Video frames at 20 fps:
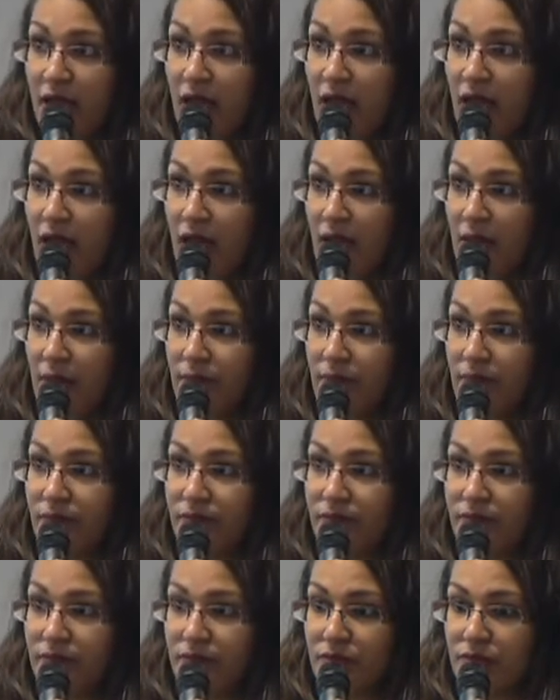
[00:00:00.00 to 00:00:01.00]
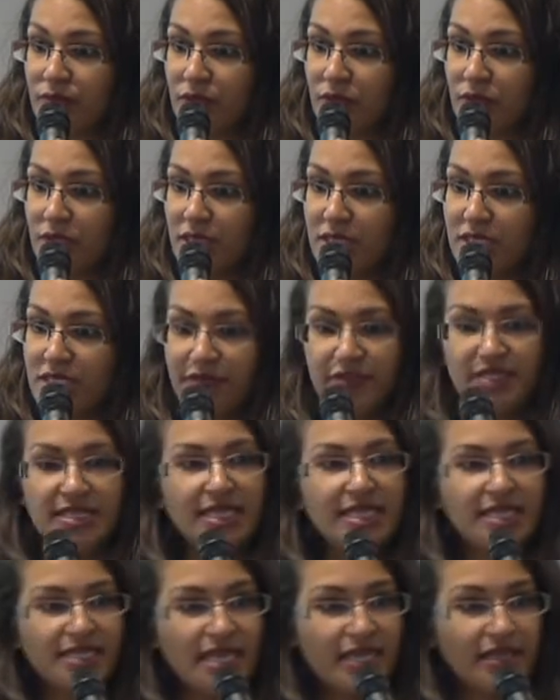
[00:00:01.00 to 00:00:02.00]

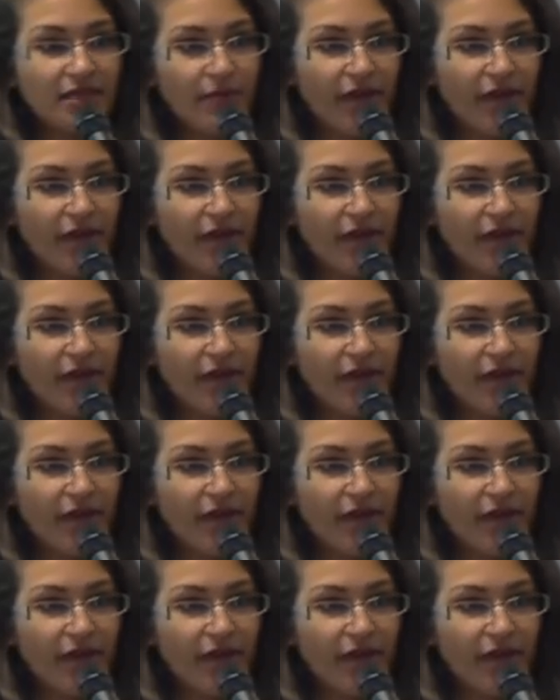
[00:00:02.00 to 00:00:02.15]
the